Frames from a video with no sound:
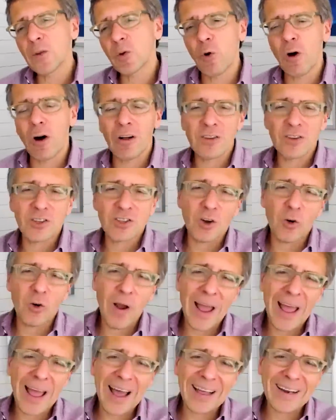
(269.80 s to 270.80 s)
You also
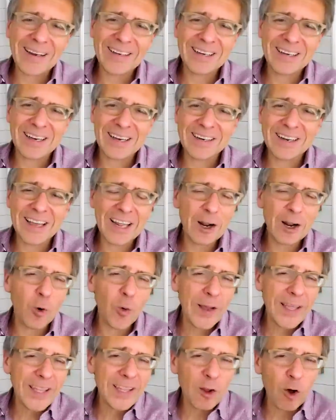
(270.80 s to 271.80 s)
had
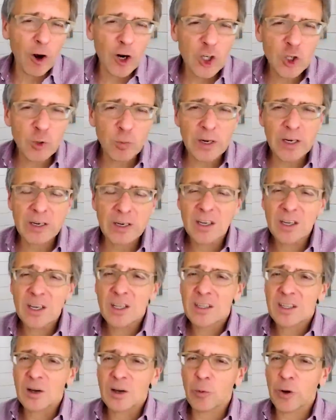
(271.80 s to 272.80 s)
NATO enlargement
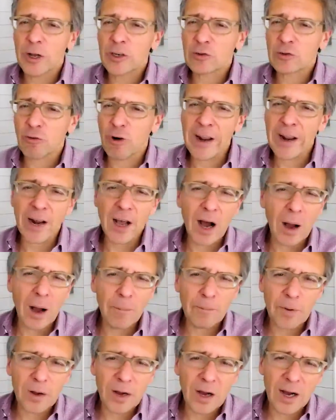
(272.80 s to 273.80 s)
that went right
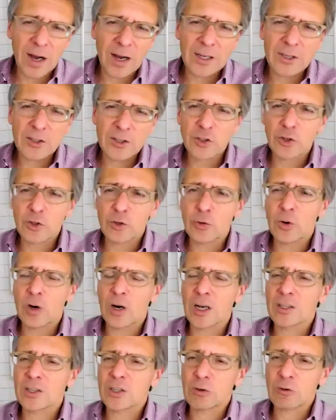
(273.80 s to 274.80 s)
up
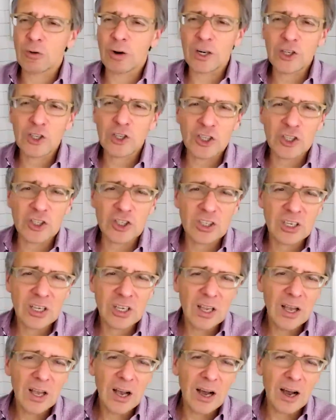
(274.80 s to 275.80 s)
to
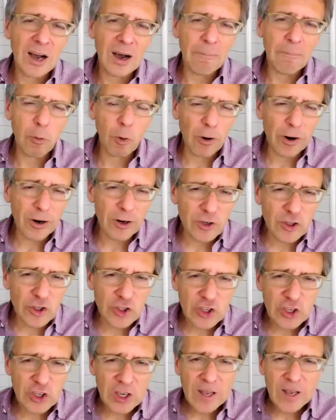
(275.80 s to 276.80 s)
Russia's
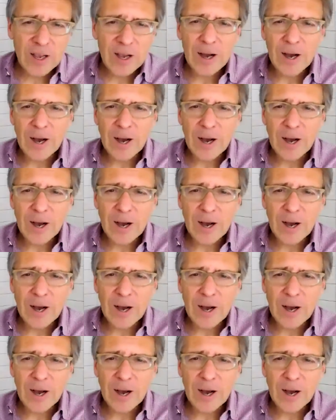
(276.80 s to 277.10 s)
borders.